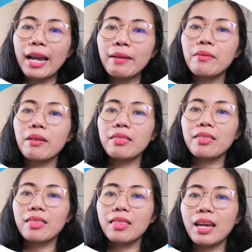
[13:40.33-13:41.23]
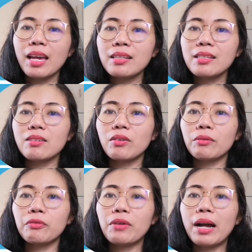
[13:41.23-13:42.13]
5
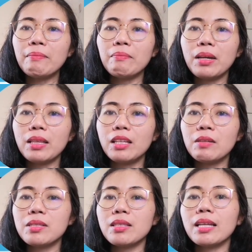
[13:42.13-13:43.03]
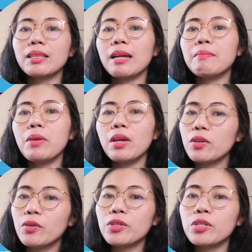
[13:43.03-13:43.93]
things or 5 mediums that
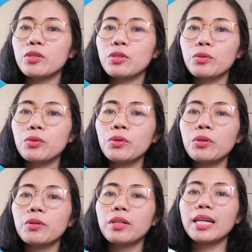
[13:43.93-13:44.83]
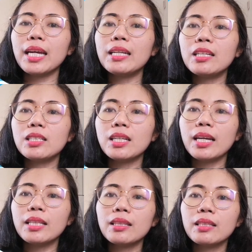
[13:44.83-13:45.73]
can be used to
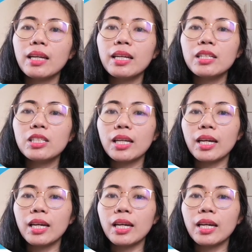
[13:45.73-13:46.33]
initiate